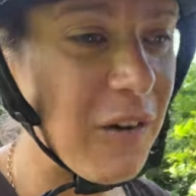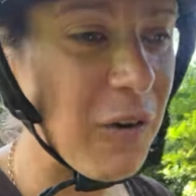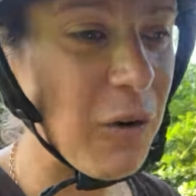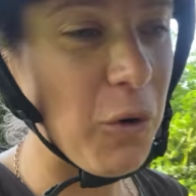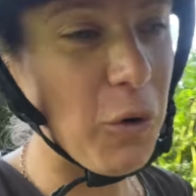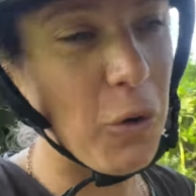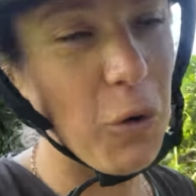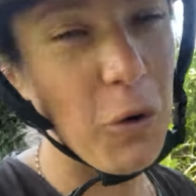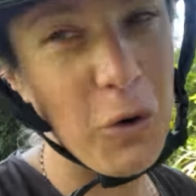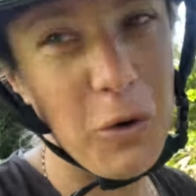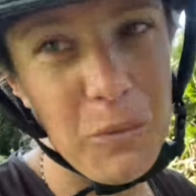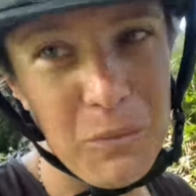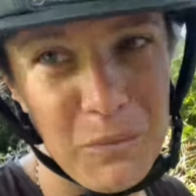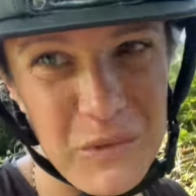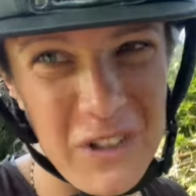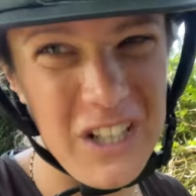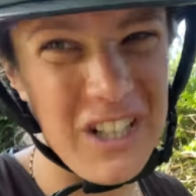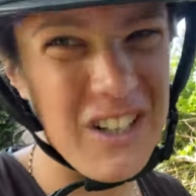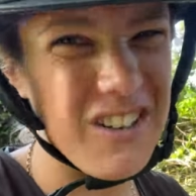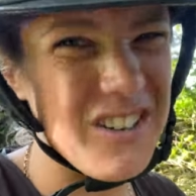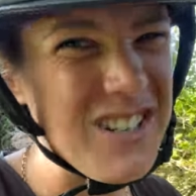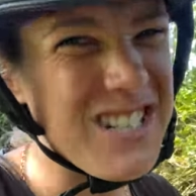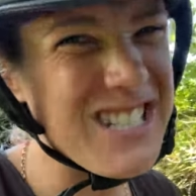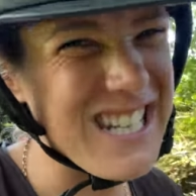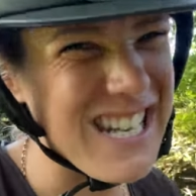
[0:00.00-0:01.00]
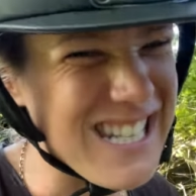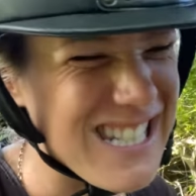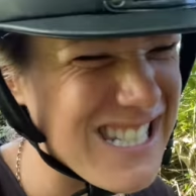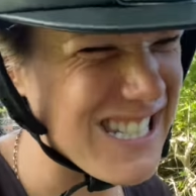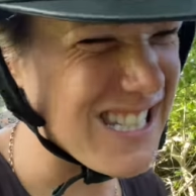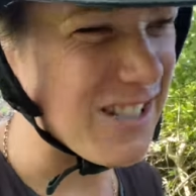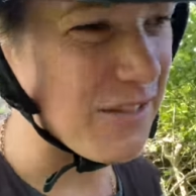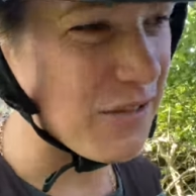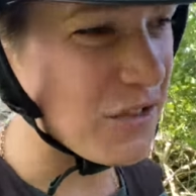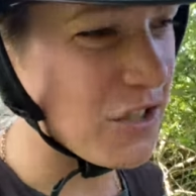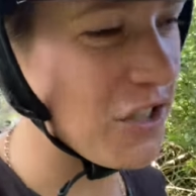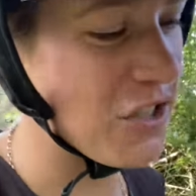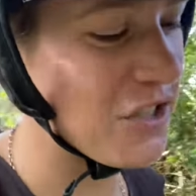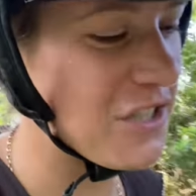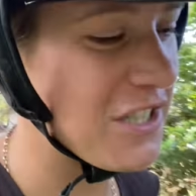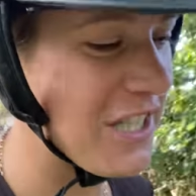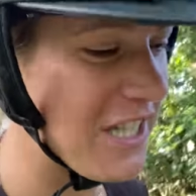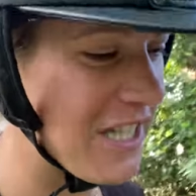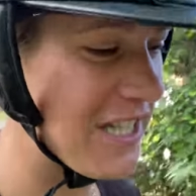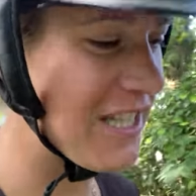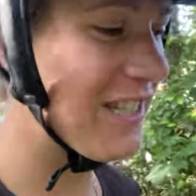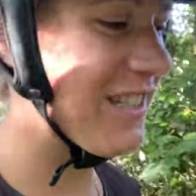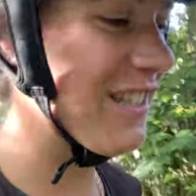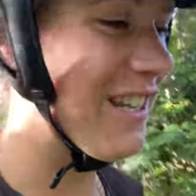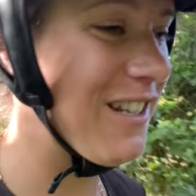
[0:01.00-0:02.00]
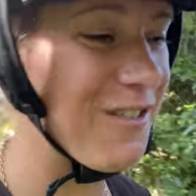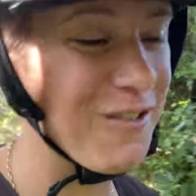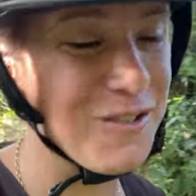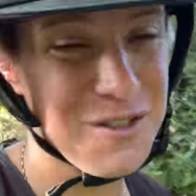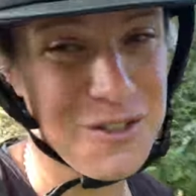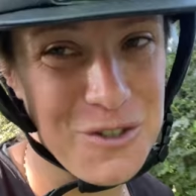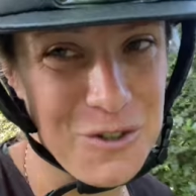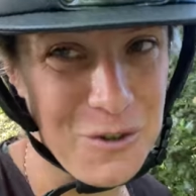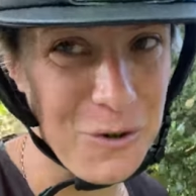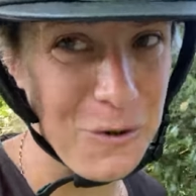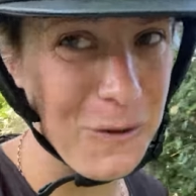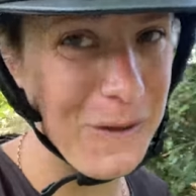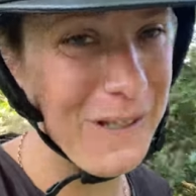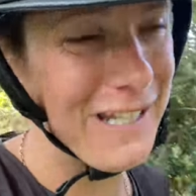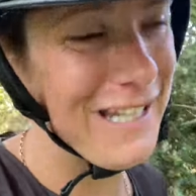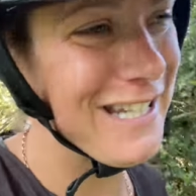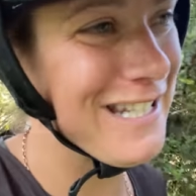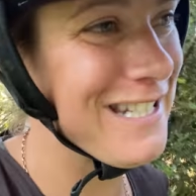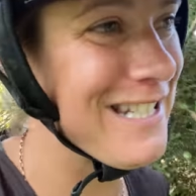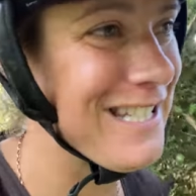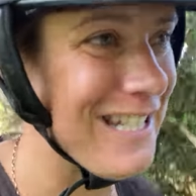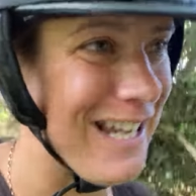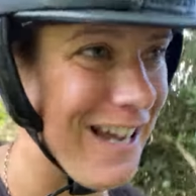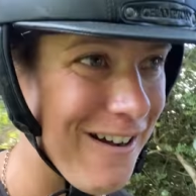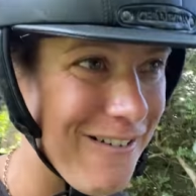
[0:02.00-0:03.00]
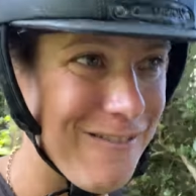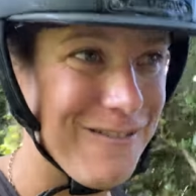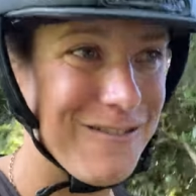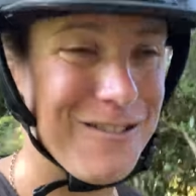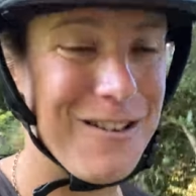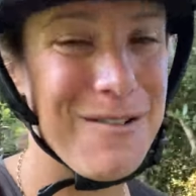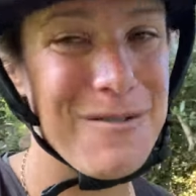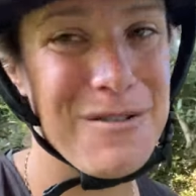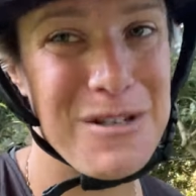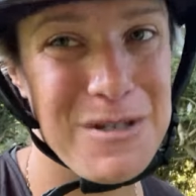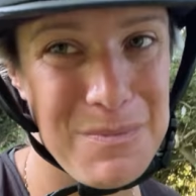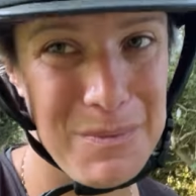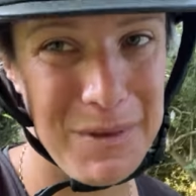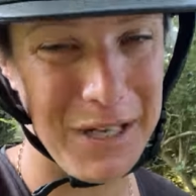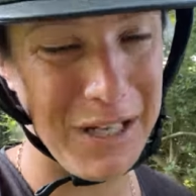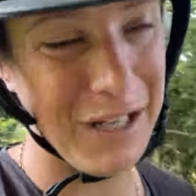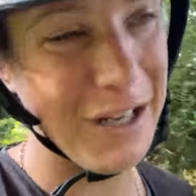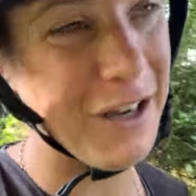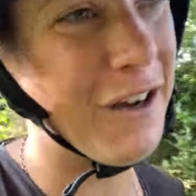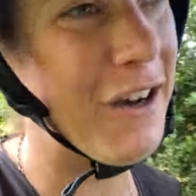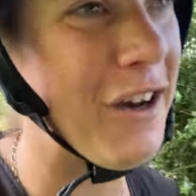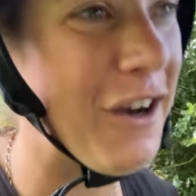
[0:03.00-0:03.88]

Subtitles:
or, you know, sensitive tootsies. They're not sore. He is sound. I'm just being an